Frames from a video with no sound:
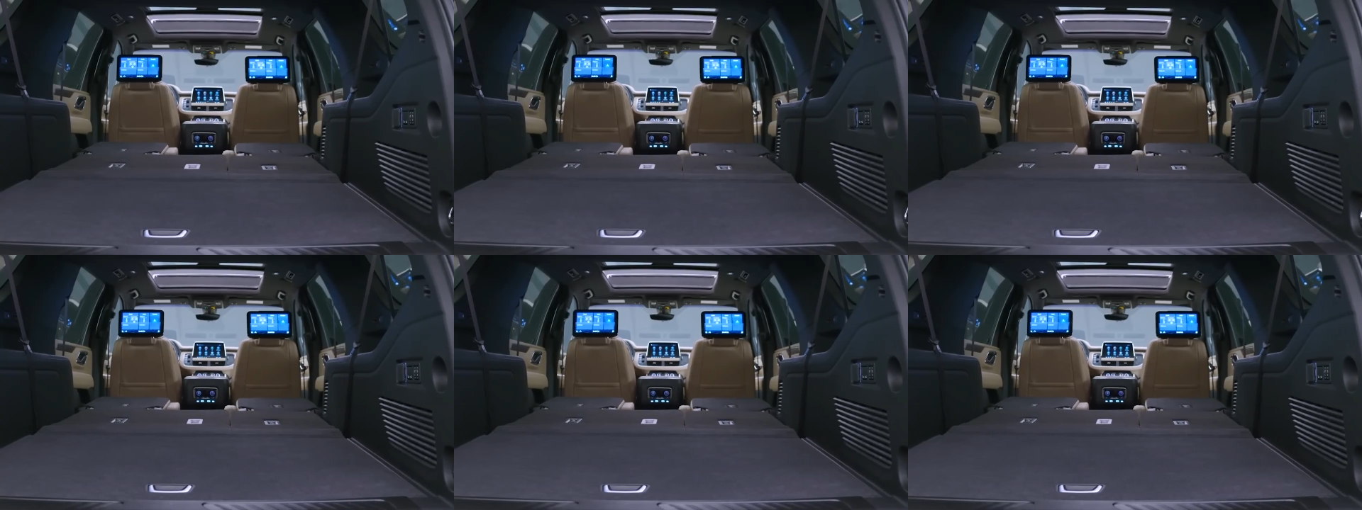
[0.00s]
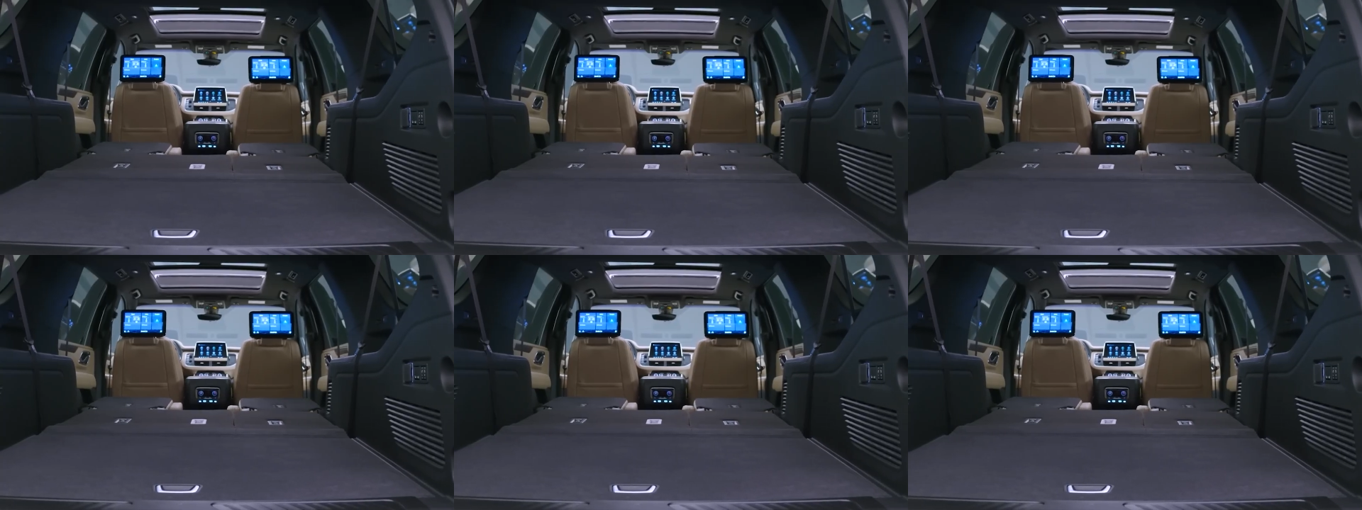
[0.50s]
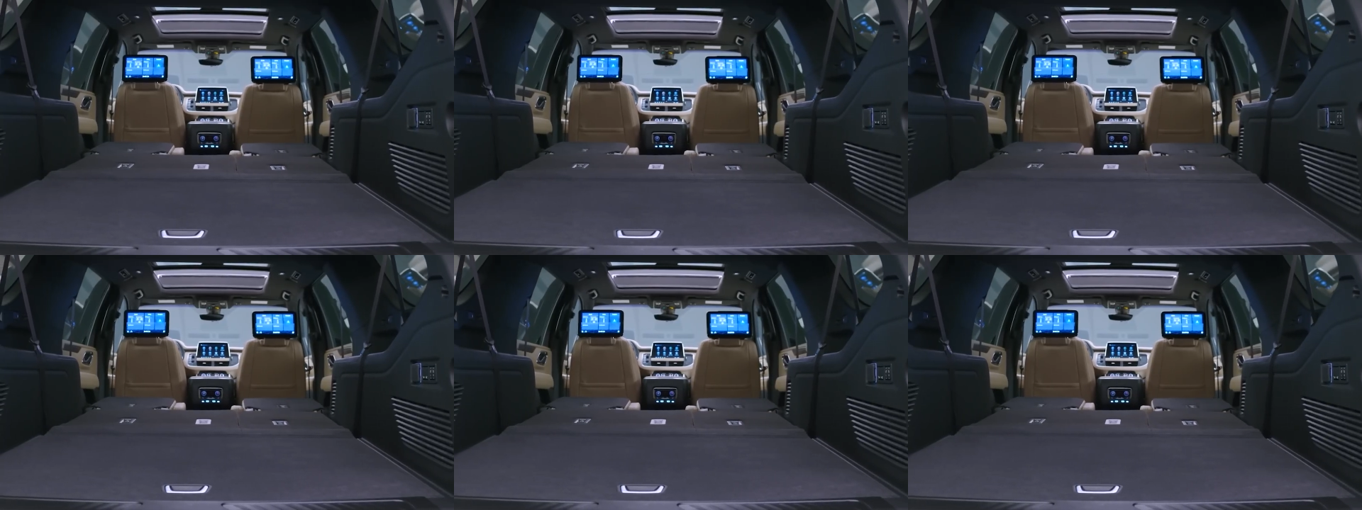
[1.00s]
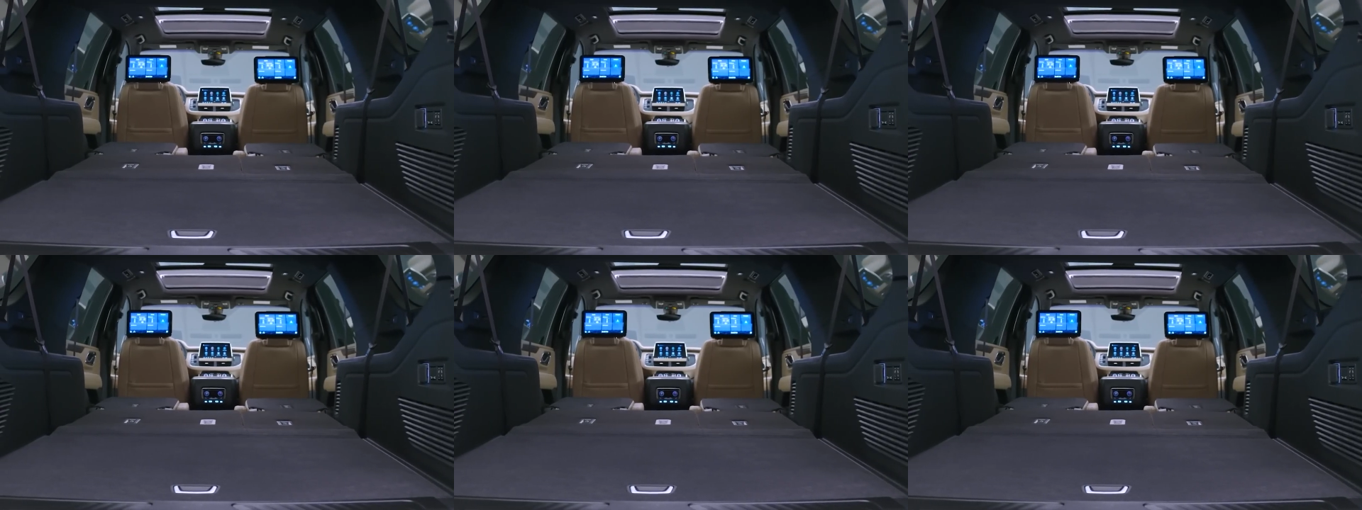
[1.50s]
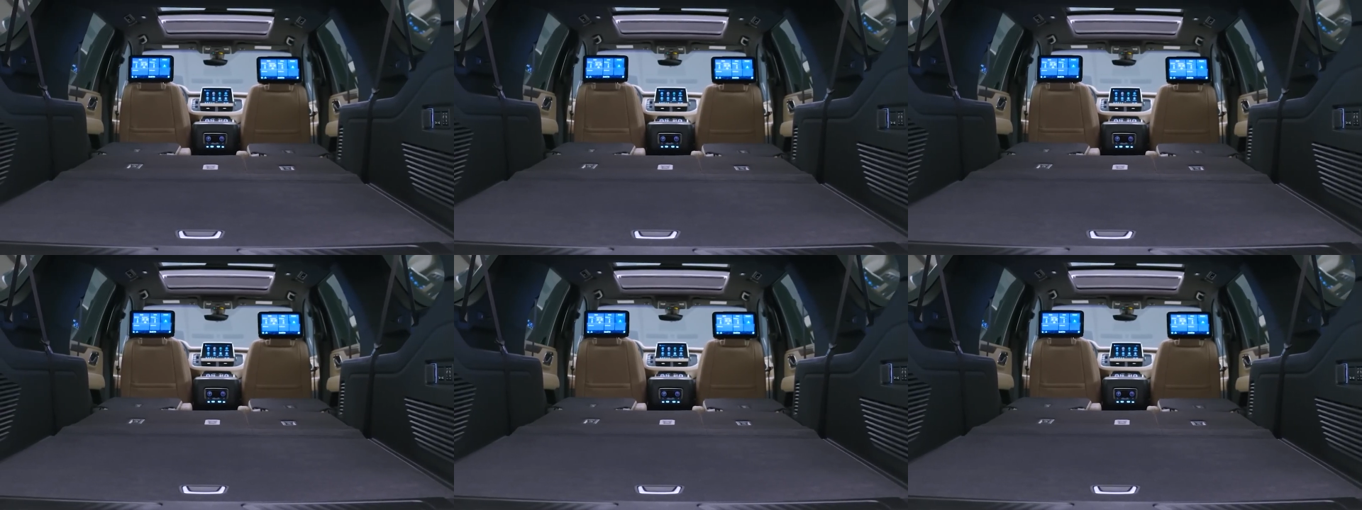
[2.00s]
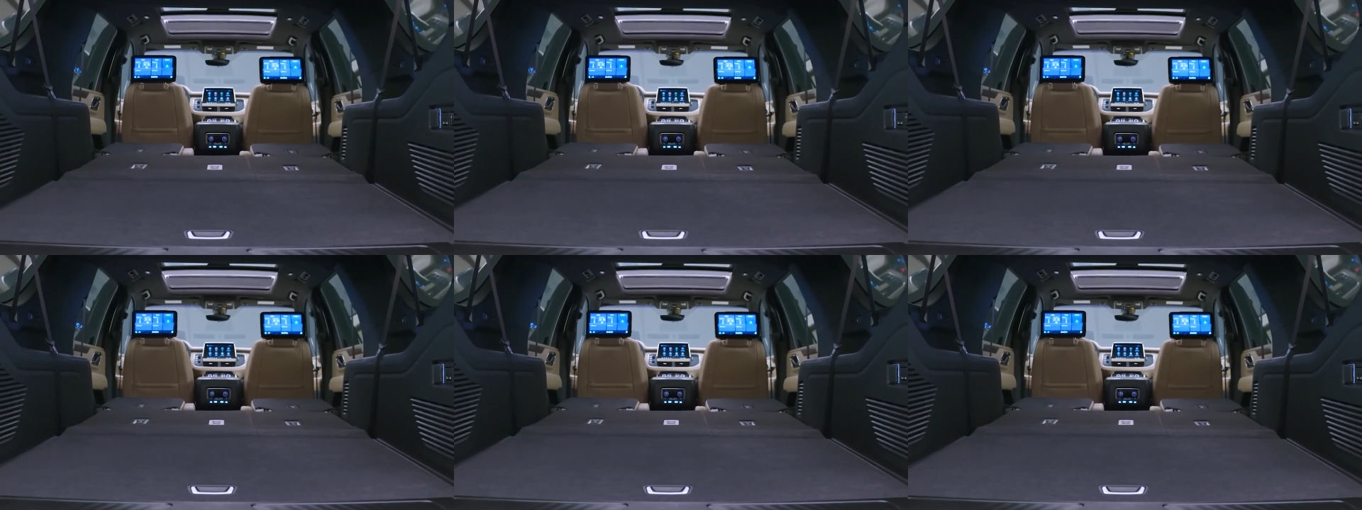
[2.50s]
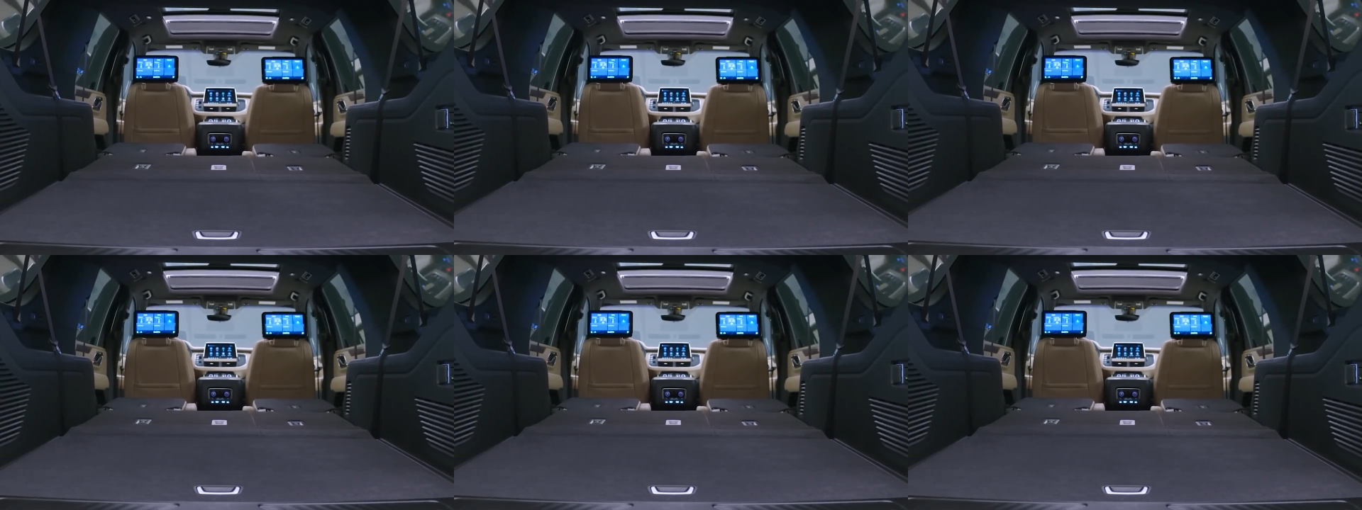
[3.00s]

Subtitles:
[unreadable: no face in view]